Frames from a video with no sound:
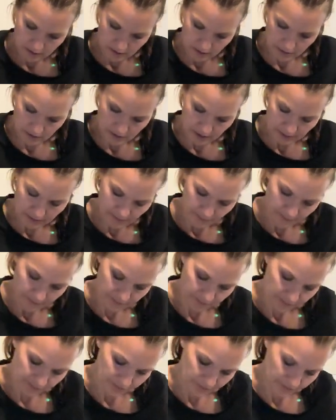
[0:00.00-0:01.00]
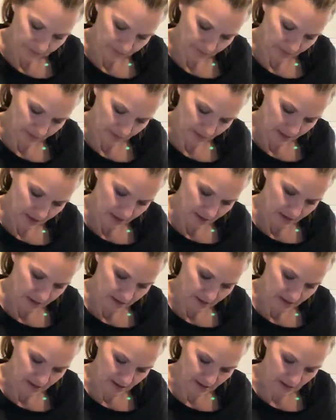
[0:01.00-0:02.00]
Okay.
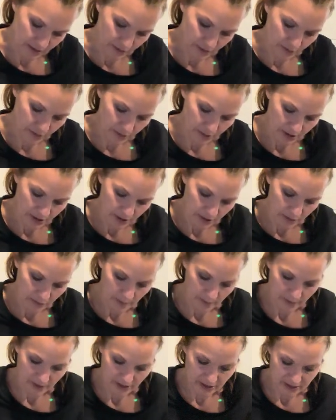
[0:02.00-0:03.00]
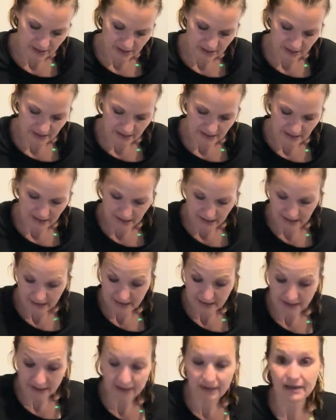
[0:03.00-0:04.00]
Now I'm gonna take an
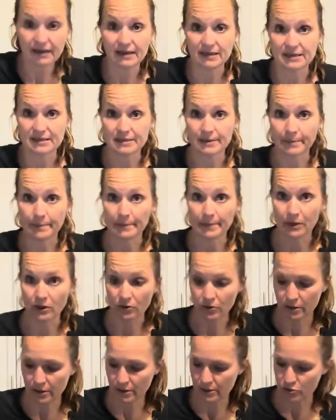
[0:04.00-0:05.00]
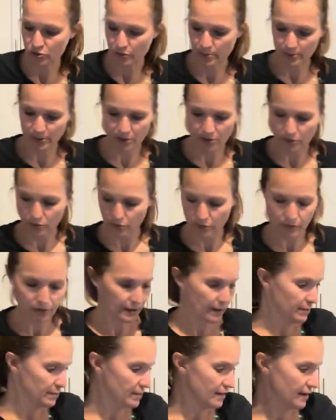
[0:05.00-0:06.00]
egg and some milk. So I'm gonna go
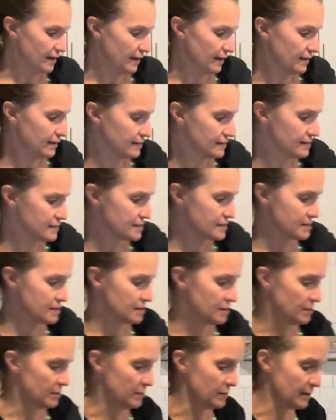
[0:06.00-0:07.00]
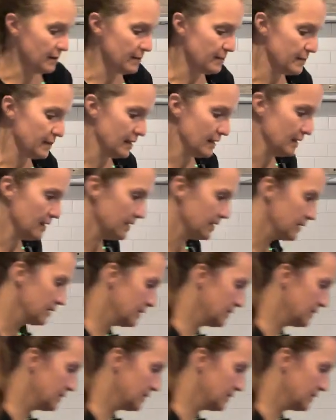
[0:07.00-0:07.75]
grab that. Be right back.